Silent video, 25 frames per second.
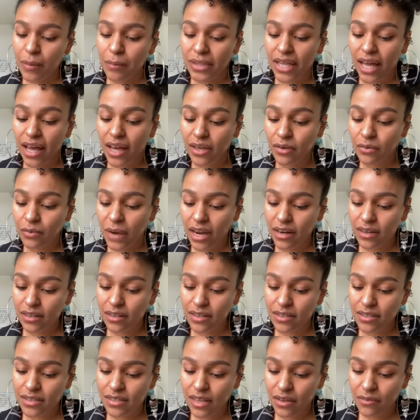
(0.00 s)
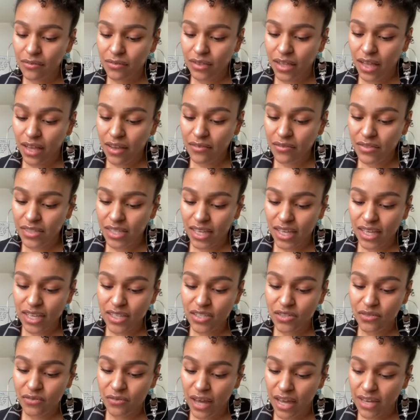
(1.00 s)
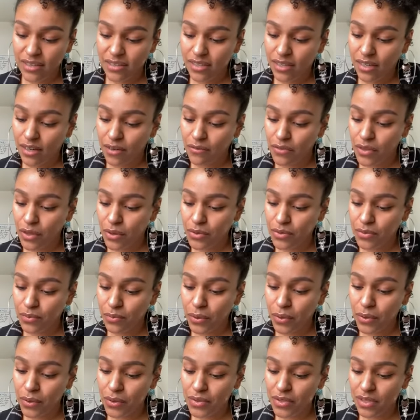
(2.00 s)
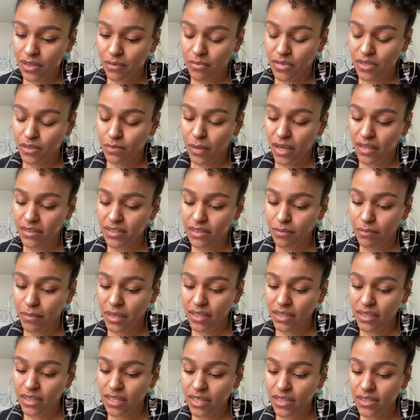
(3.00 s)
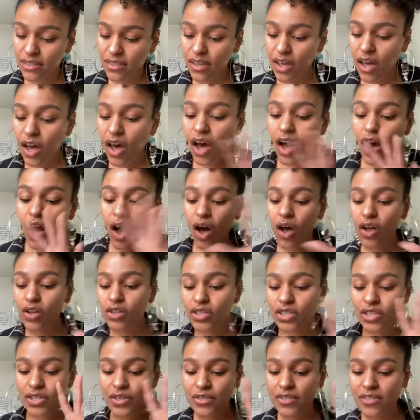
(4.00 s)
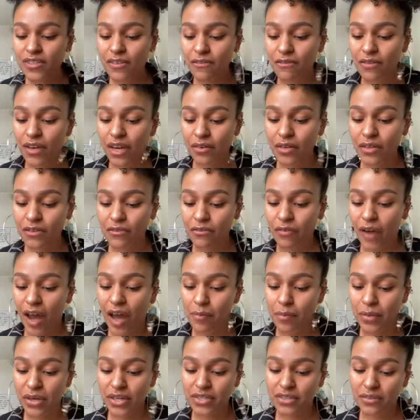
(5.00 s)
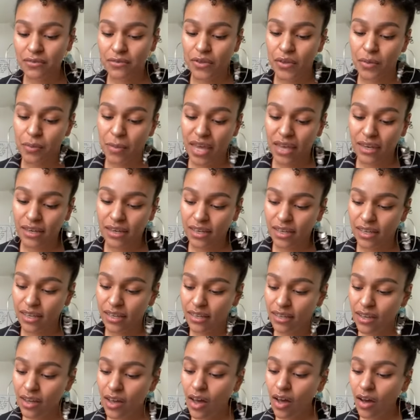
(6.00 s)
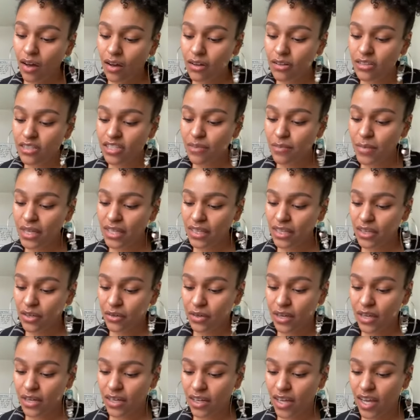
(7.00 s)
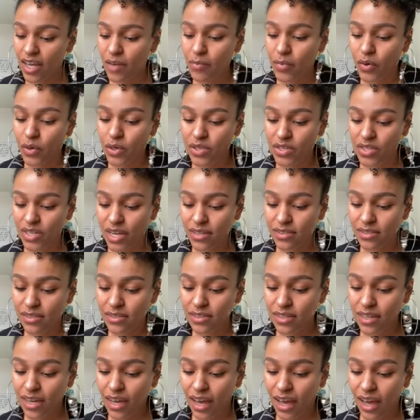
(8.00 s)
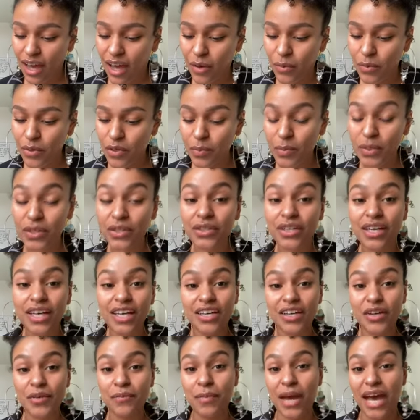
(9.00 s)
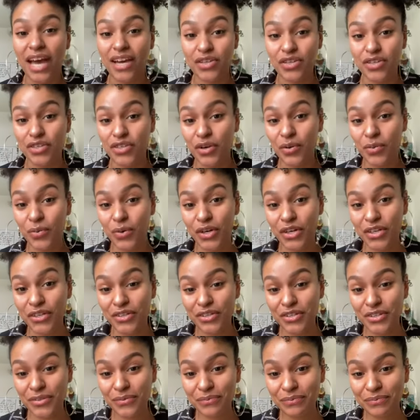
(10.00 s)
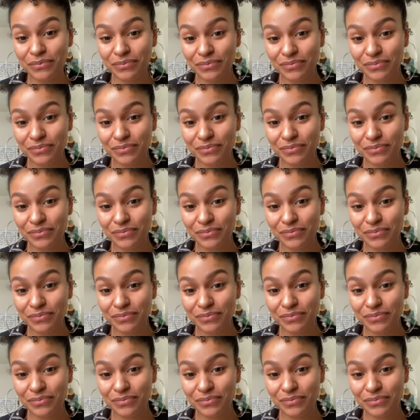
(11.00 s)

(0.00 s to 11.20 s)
Applying radical self-love to each facet of those roles and responsibilities alters the very fabric of humanity, ultimately creating a more just, equitable, and compassionate world.